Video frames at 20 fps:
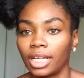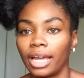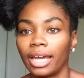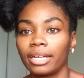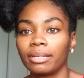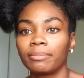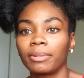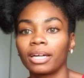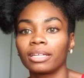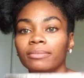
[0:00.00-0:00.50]

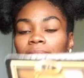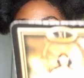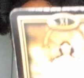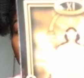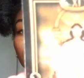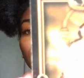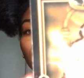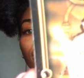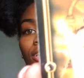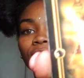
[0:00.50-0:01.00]
the bottom of the
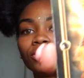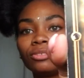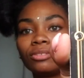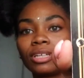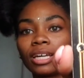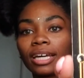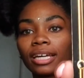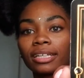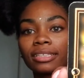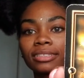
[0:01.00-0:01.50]
deck, you
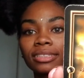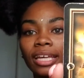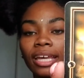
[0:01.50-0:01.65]
guys